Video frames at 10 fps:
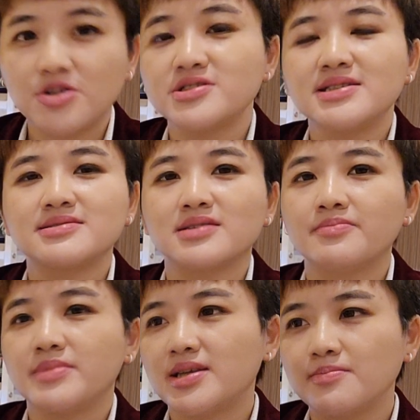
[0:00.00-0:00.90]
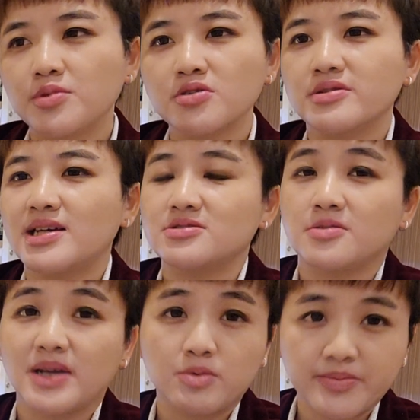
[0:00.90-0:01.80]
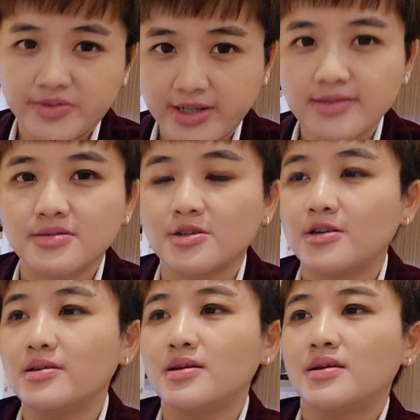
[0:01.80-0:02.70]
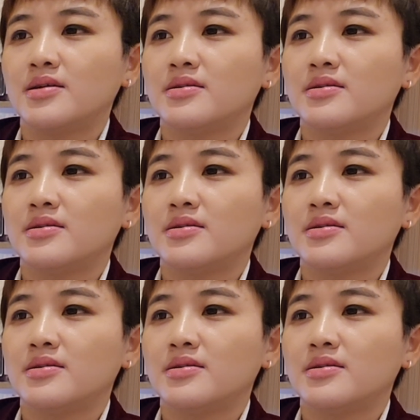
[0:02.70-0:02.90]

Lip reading: not just some ebook that's on my website, okay?